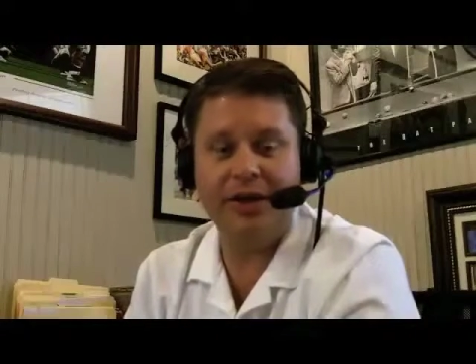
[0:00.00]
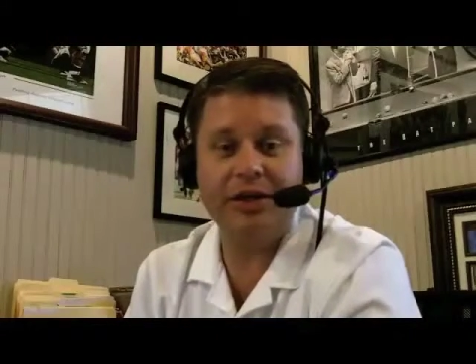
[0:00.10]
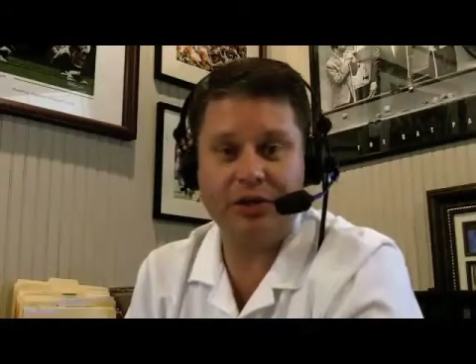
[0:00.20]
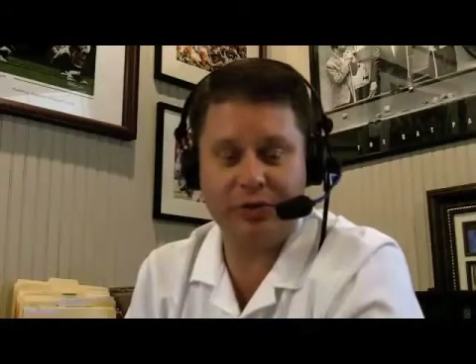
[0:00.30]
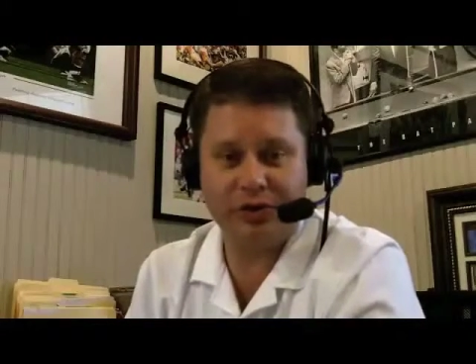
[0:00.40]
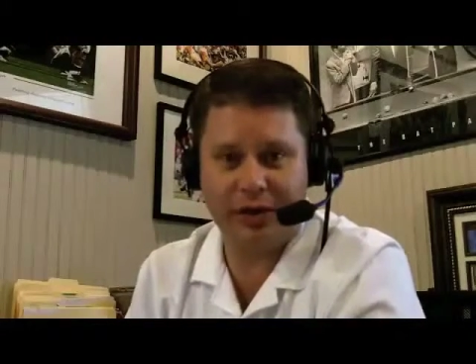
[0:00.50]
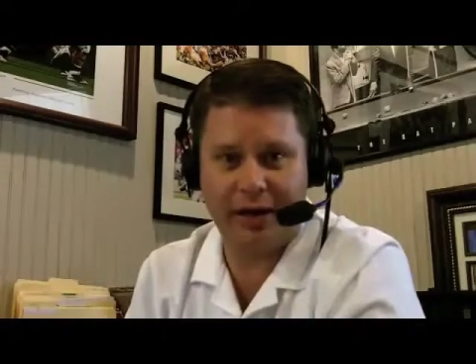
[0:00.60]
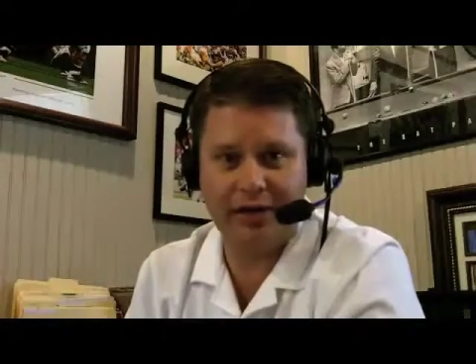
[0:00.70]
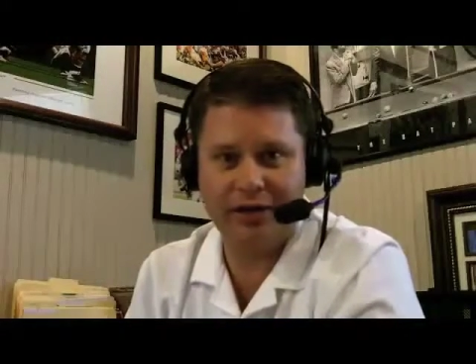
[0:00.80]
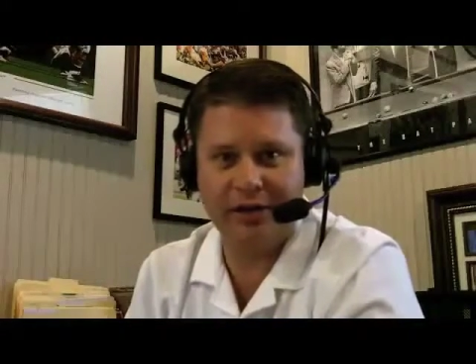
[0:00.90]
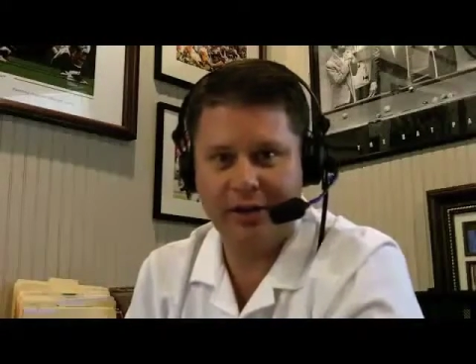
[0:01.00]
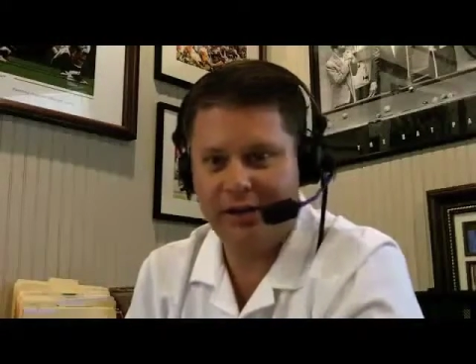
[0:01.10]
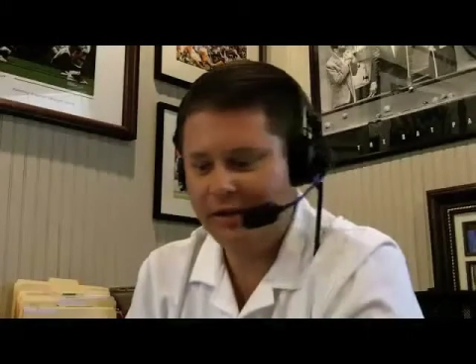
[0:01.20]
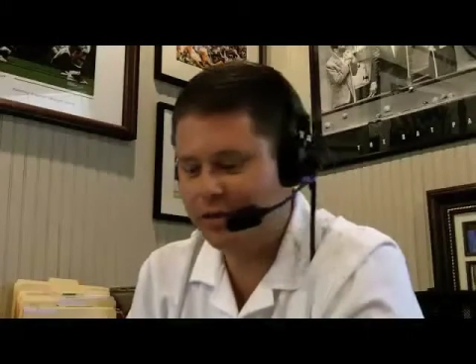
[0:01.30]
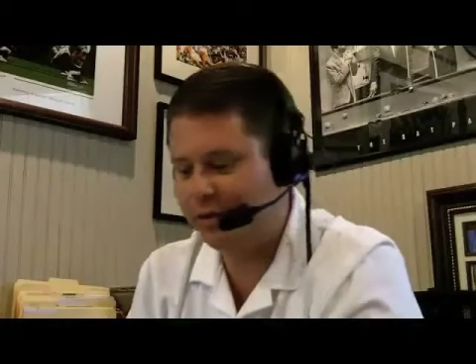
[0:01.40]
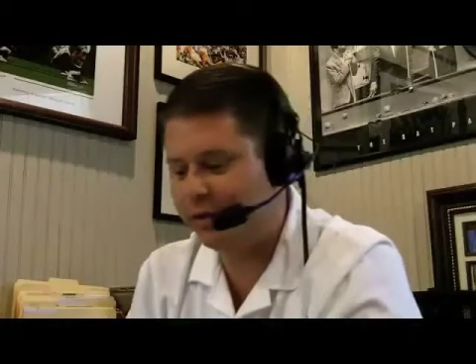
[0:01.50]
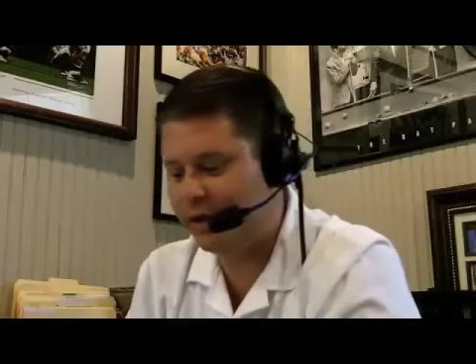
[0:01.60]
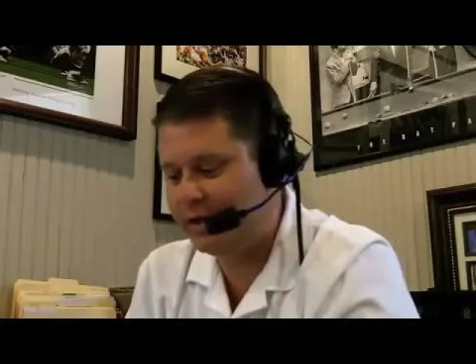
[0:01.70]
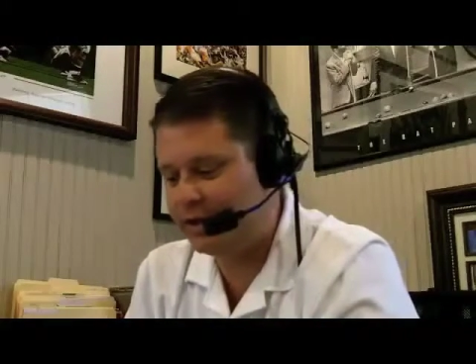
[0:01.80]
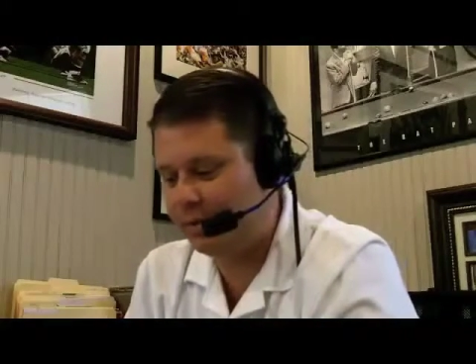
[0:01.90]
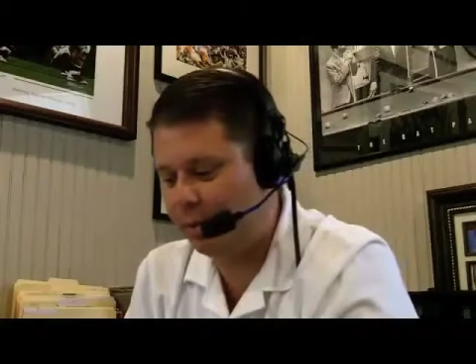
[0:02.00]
initial selection, two things.